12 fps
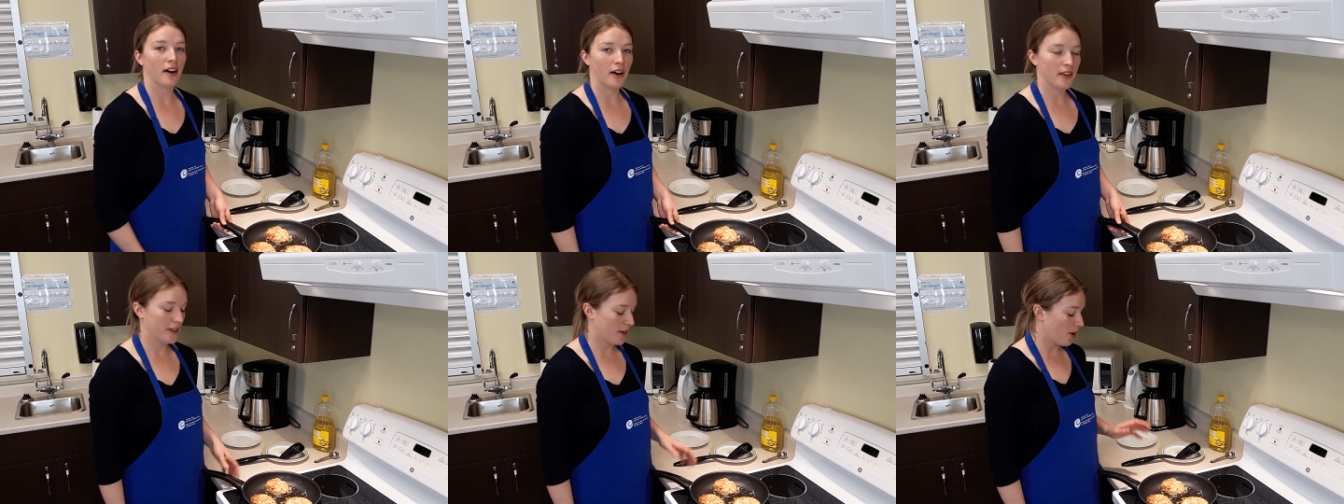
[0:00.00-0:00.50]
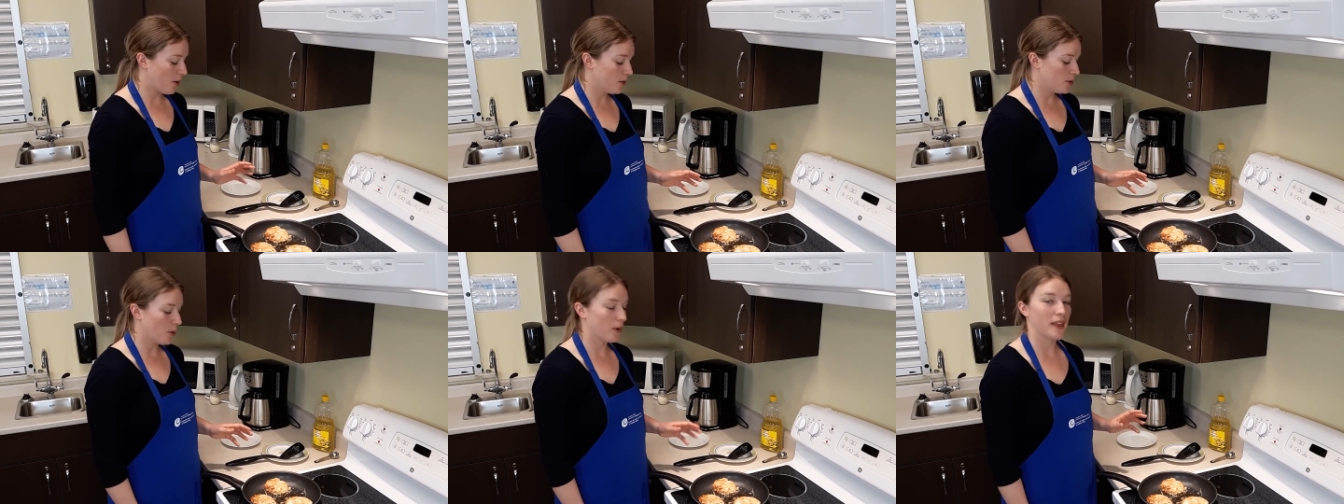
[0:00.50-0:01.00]
on their
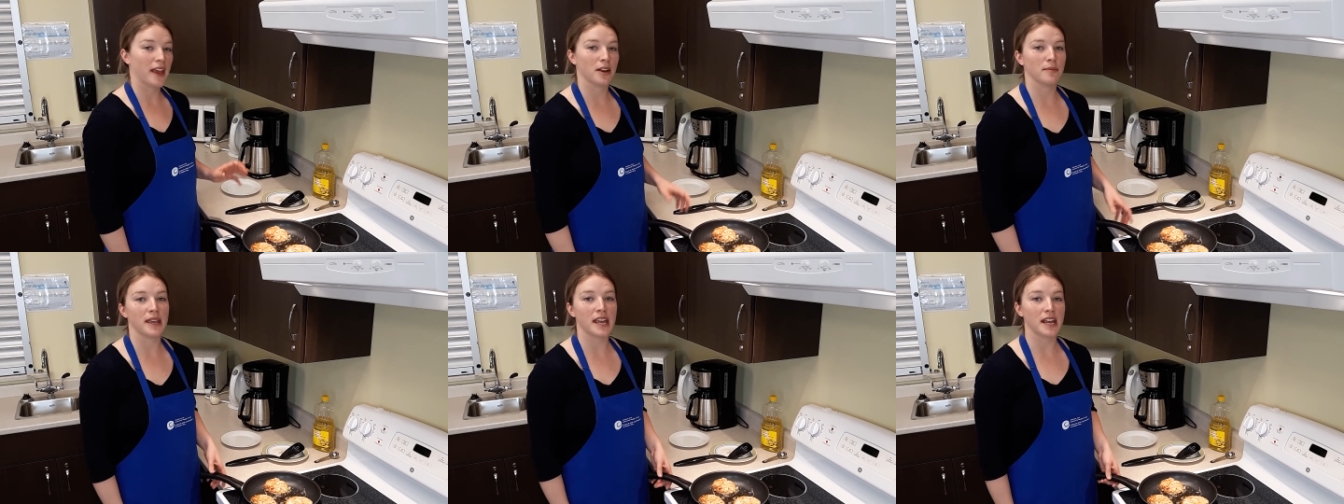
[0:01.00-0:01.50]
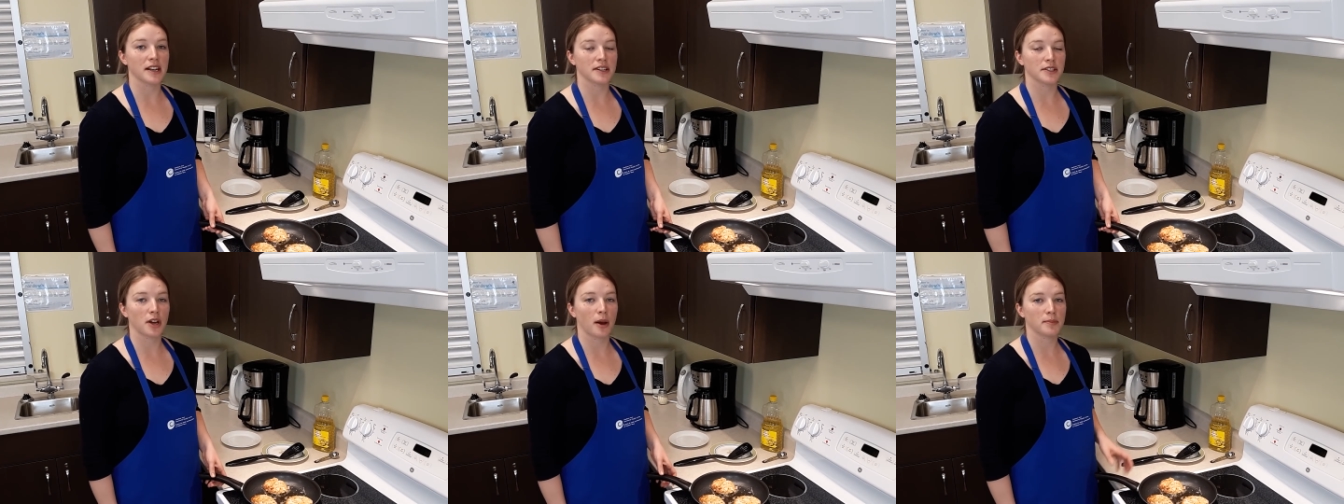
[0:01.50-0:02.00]
own, or they can be
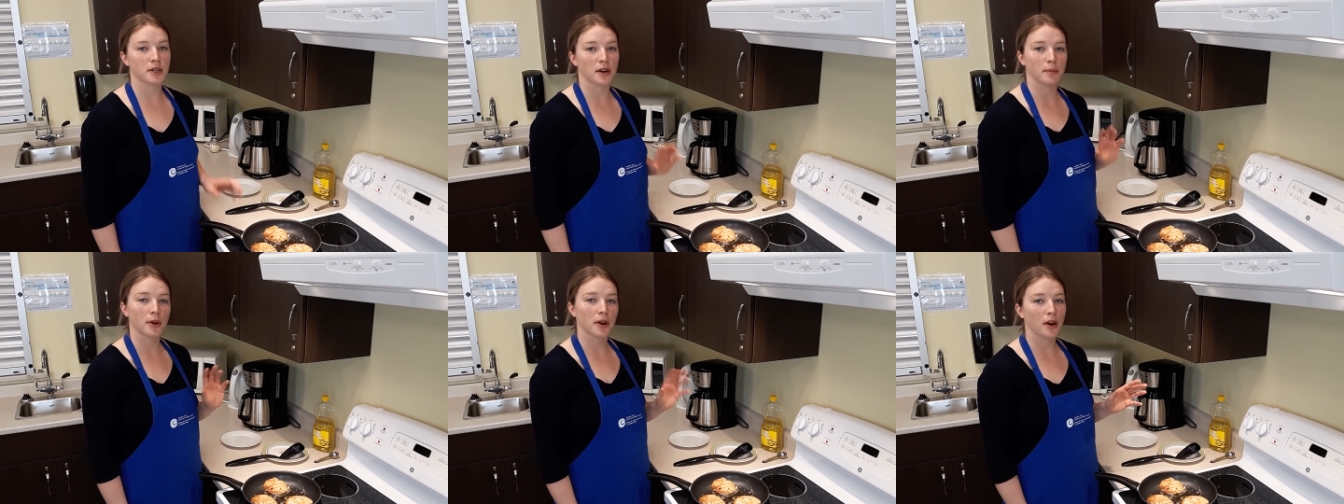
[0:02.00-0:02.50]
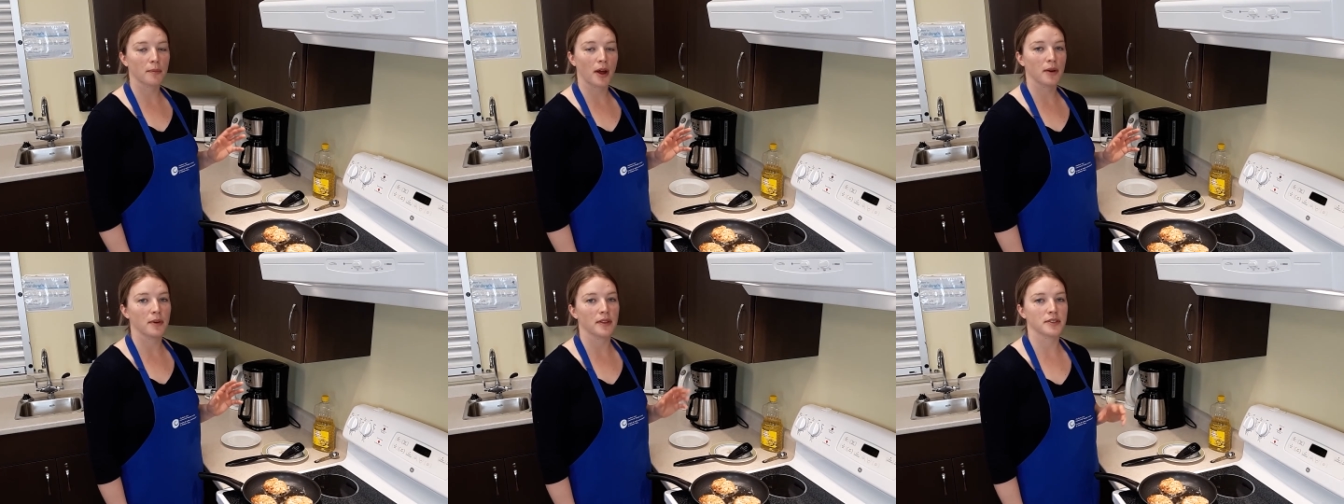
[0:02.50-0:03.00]
eaten topped on a burger
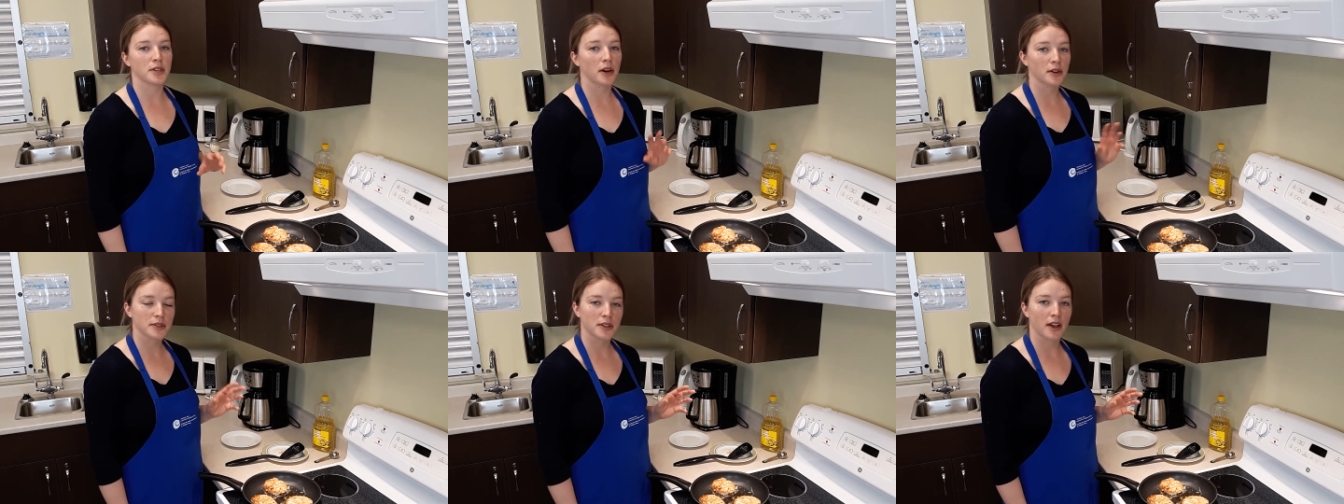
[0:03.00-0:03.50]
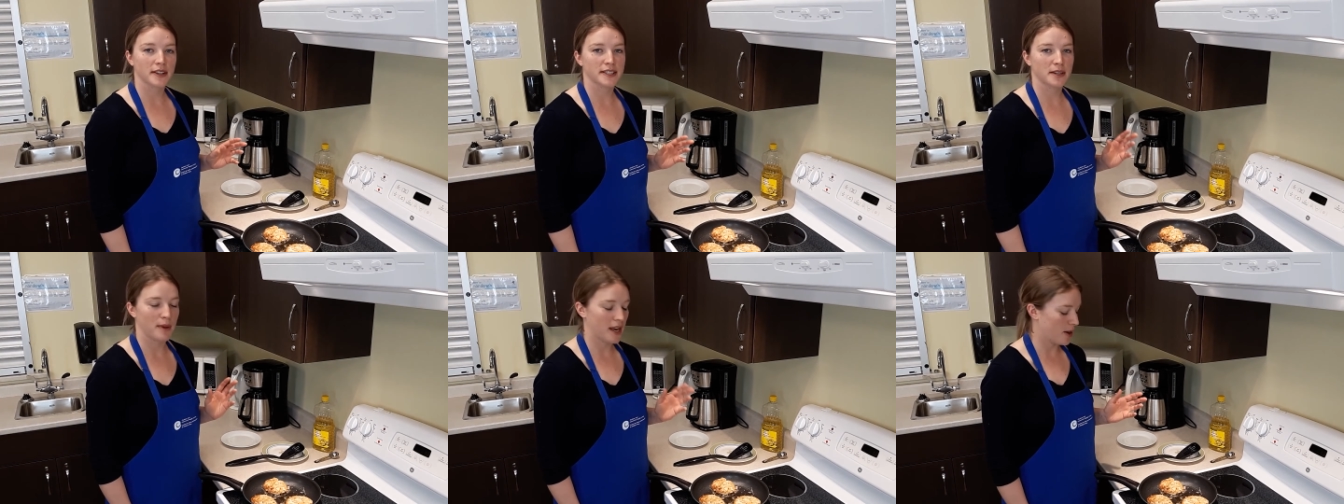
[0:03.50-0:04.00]
bun with tartar sauce,
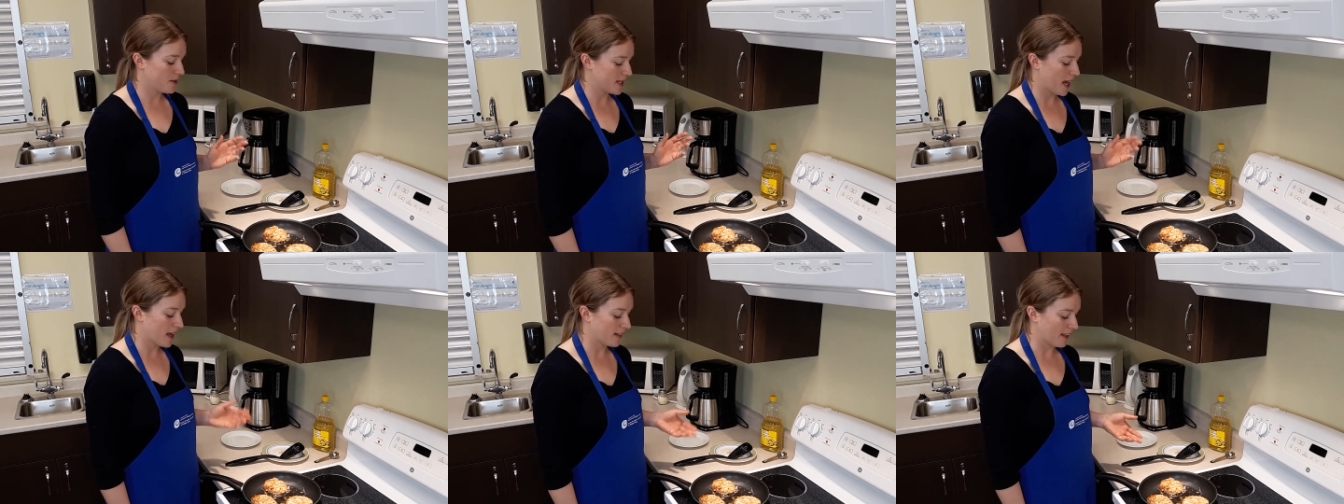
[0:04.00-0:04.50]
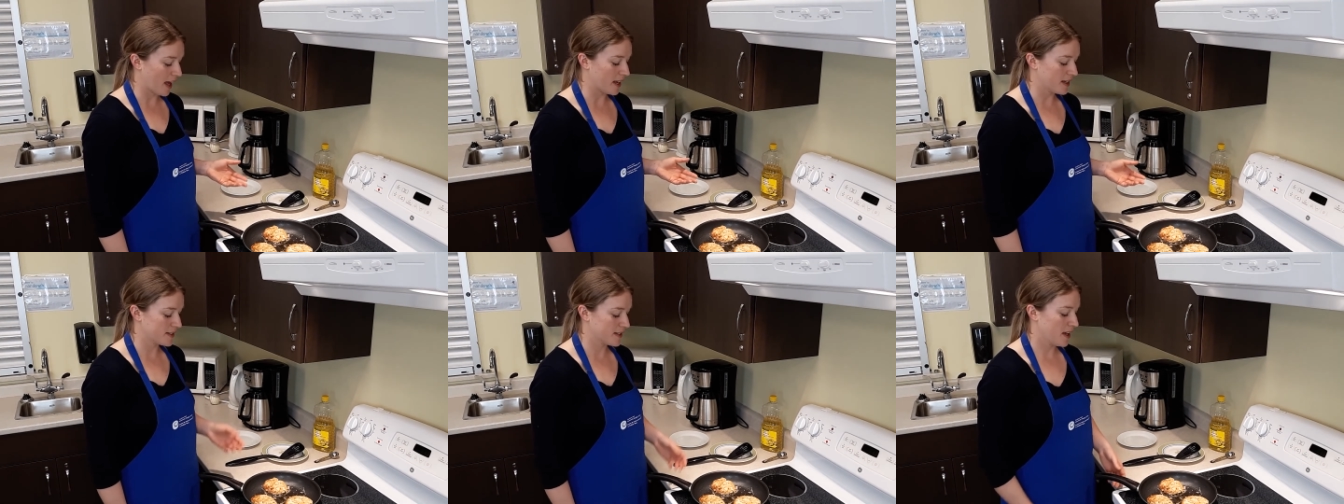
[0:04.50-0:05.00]
tomatoes, and
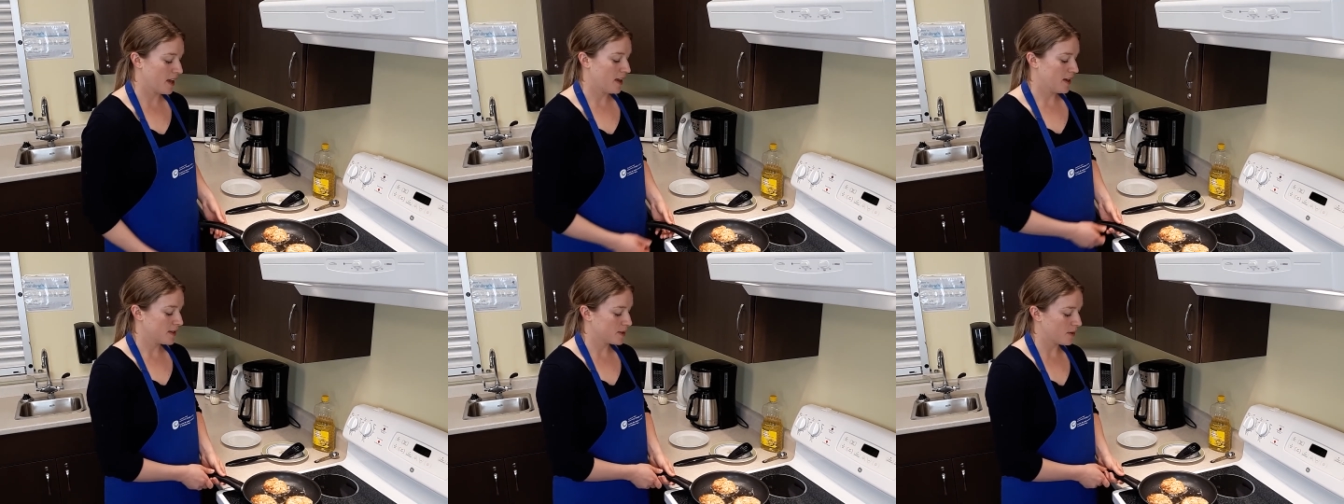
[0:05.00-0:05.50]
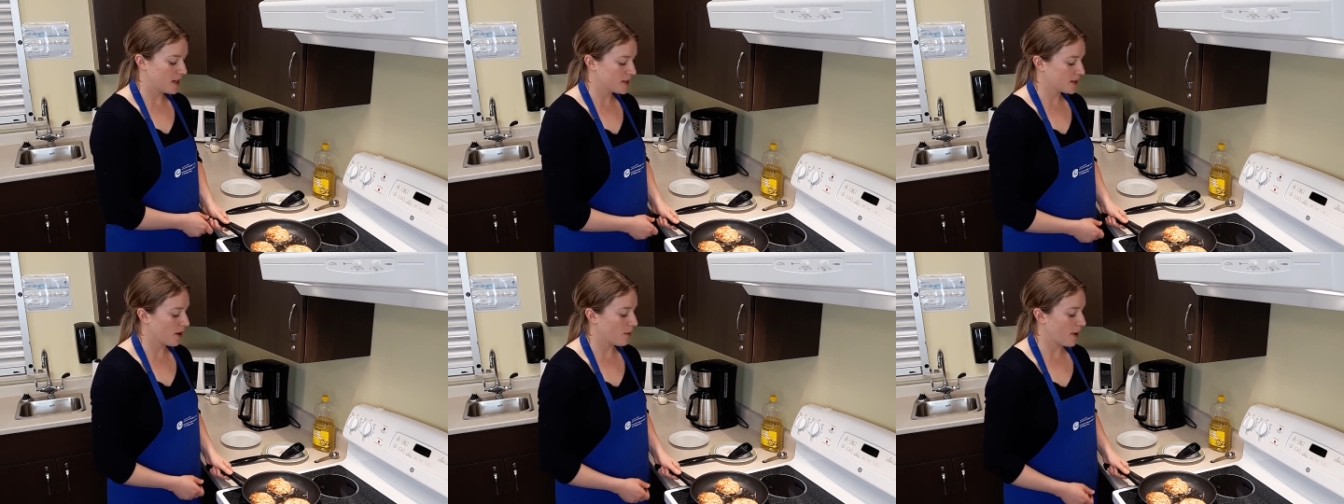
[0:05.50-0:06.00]
lettuce. So
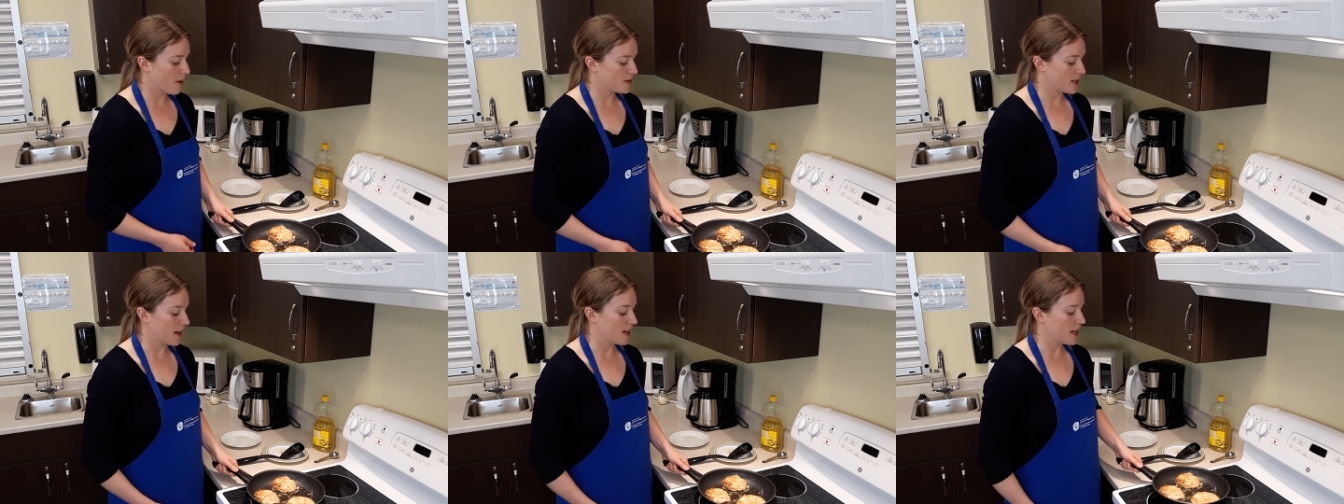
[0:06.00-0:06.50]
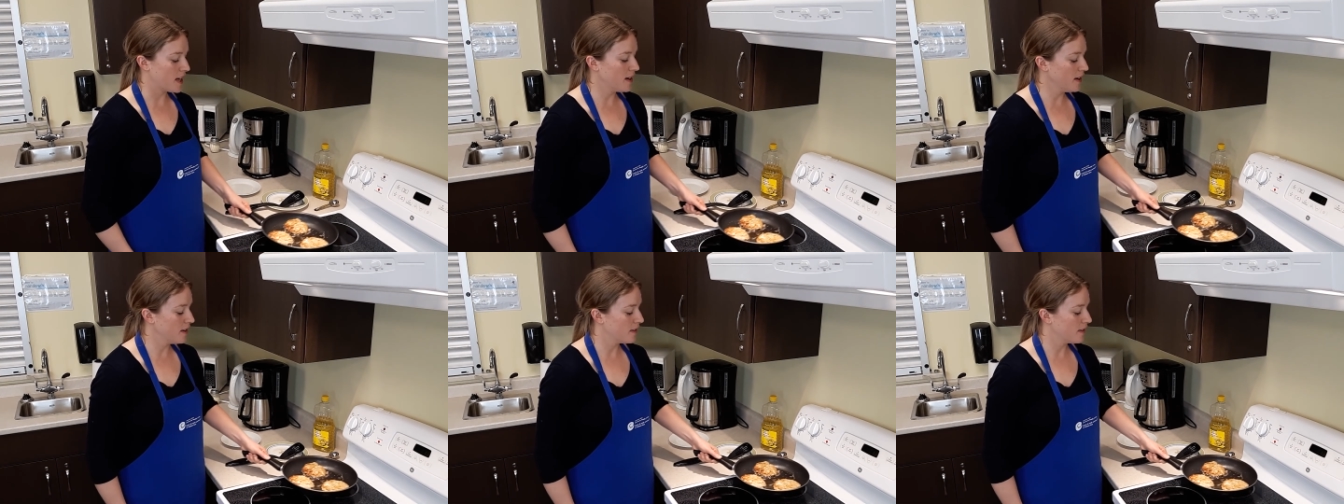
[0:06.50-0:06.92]
these are about done here.